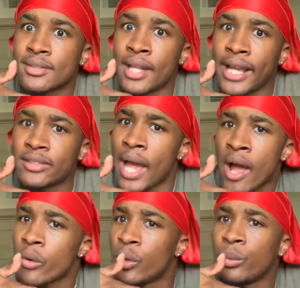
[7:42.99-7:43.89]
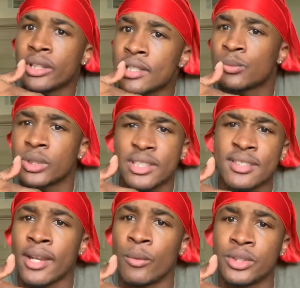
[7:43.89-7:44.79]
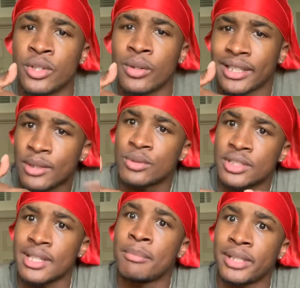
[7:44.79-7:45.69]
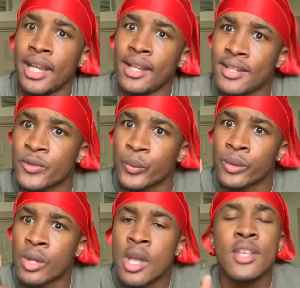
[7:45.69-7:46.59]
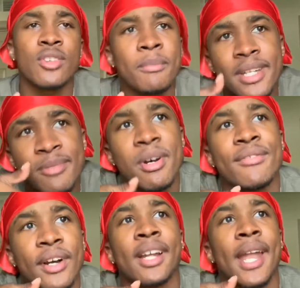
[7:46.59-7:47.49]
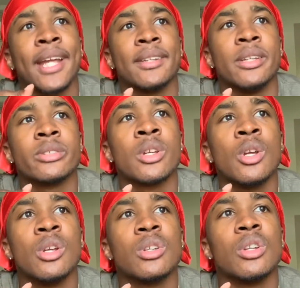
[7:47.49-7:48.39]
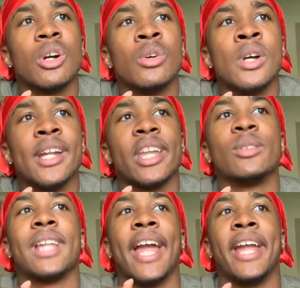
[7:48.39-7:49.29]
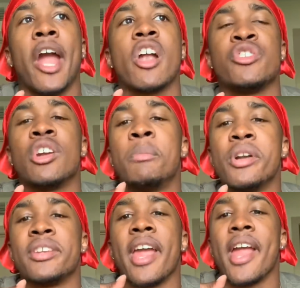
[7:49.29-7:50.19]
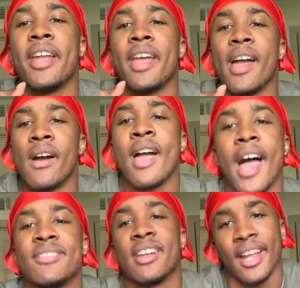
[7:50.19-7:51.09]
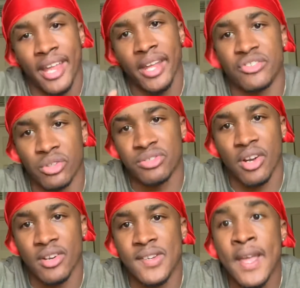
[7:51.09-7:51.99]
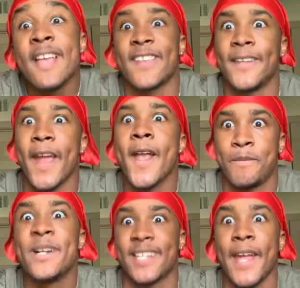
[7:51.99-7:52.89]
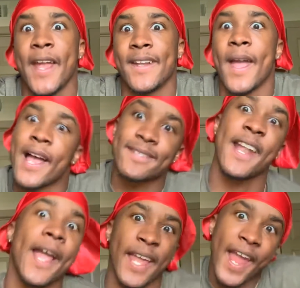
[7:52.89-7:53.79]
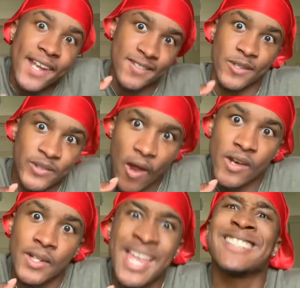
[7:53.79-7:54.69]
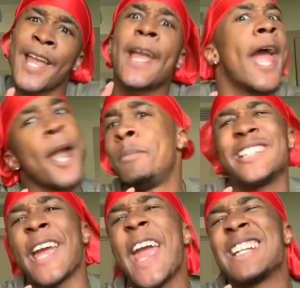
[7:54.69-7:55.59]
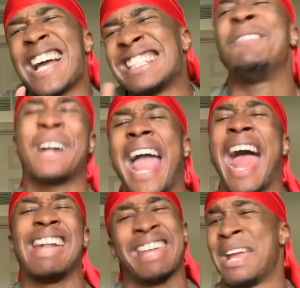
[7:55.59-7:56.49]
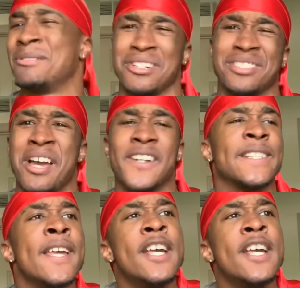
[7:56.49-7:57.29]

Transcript: Like, so I don't know what this hand was doing. I think it was just imitating this one. So I'm in this motherfucker like this. You know, they was like, Garrett, you can put your hand down. I said, I can't, drill sergeant. I said, Garrett, put your hand down. I said, I can't, drill sergeant. I said, Garrett, put your hands. I said, well, goddamn, drill sergeant.